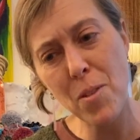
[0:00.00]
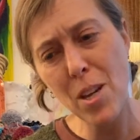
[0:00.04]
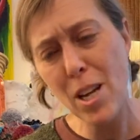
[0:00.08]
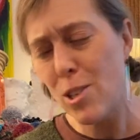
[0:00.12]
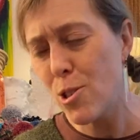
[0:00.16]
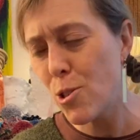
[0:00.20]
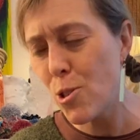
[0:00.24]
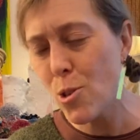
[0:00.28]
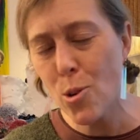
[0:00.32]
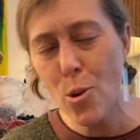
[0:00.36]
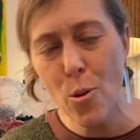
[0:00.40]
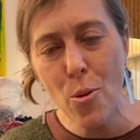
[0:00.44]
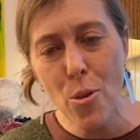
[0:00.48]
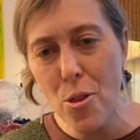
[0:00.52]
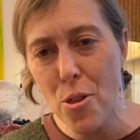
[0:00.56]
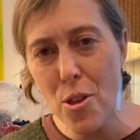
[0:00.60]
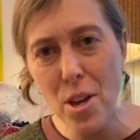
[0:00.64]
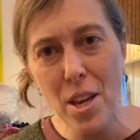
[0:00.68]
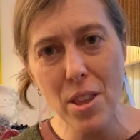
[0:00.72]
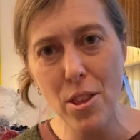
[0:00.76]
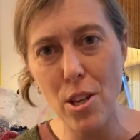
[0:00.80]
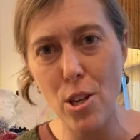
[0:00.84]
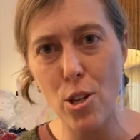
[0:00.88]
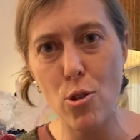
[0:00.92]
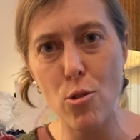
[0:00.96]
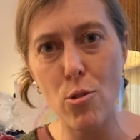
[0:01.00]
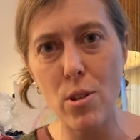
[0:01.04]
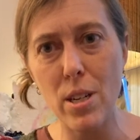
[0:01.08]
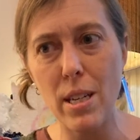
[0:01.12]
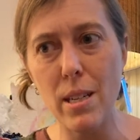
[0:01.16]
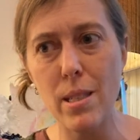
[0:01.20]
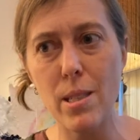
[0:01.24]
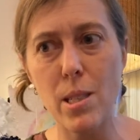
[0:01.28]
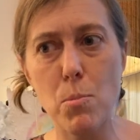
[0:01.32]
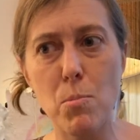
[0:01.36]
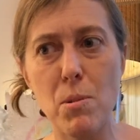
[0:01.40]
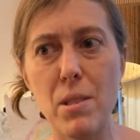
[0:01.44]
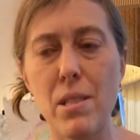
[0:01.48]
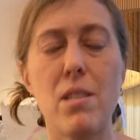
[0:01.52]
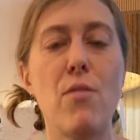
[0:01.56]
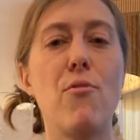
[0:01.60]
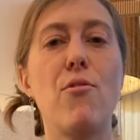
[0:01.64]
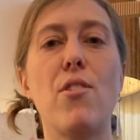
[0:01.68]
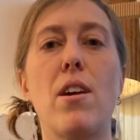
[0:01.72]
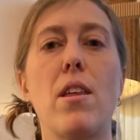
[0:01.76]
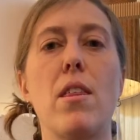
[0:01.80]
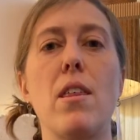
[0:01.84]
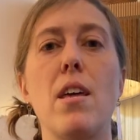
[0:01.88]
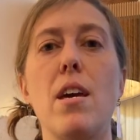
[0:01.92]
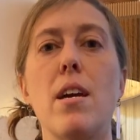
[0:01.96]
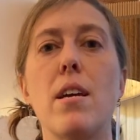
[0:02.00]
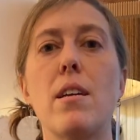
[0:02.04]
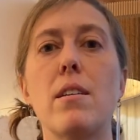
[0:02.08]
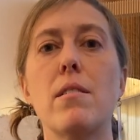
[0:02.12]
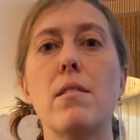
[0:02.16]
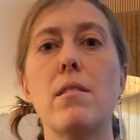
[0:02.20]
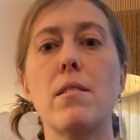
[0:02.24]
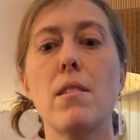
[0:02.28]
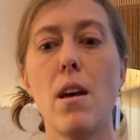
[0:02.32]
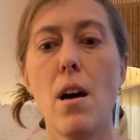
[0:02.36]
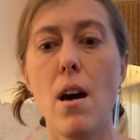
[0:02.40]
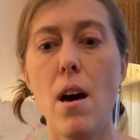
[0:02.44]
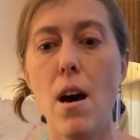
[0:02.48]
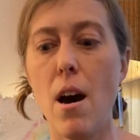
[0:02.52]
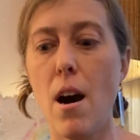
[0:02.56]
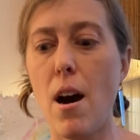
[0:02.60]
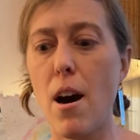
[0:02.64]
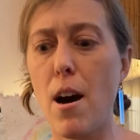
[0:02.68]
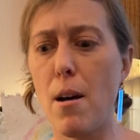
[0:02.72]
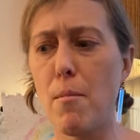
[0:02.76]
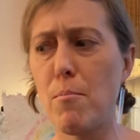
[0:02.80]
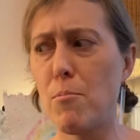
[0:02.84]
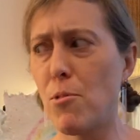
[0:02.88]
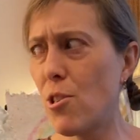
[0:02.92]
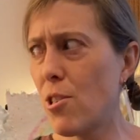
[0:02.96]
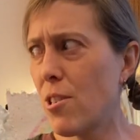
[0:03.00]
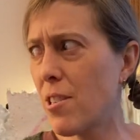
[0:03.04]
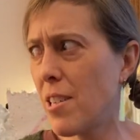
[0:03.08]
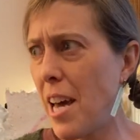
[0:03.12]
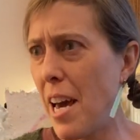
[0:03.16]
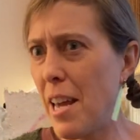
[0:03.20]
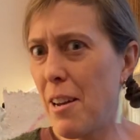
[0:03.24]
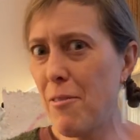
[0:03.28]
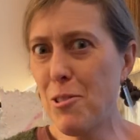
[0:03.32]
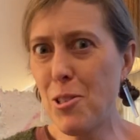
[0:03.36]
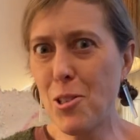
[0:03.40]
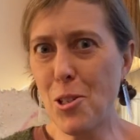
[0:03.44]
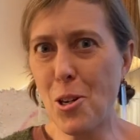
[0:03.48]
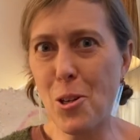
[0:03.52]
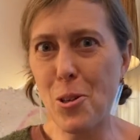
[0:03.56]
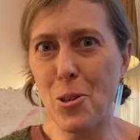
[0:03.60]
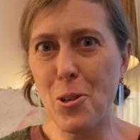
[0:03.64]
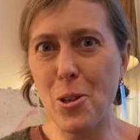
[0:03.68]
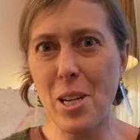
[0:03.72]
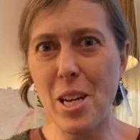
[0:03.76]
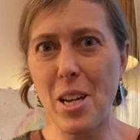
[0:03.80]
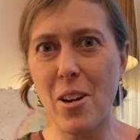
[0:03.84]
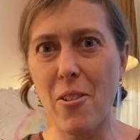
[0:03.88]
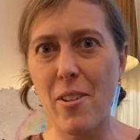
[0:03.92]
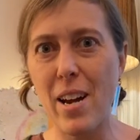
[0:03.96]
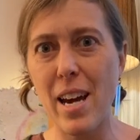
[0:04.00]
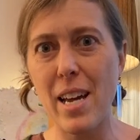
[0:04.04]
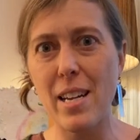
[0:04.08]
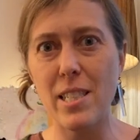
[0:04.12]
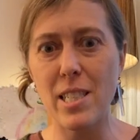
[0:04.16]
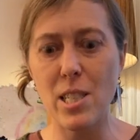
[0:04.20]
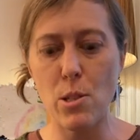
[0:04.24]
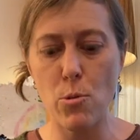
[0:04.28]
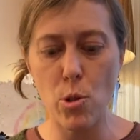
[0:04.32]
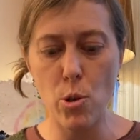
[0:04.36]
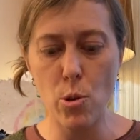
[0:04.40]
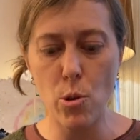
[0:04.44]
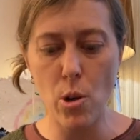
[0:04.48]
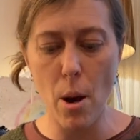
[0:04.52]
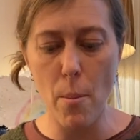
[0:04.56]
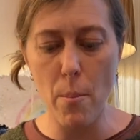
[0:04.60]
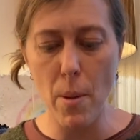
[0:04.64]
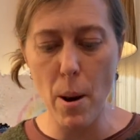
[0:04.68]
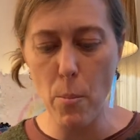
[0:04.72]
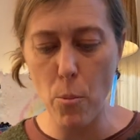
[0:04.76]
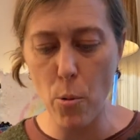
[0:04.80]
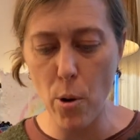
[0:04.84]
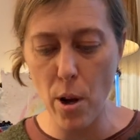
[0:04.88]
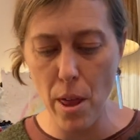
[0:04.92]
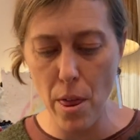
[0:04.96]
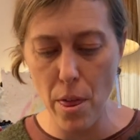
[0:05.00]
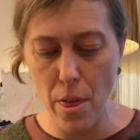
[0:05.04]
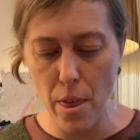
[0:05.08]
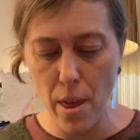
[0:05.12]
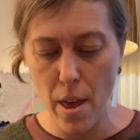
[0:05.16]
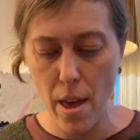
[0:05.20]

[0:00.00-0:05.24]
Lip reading: So don't think that you need specific things. Just kind of start looking around and see what you come up with.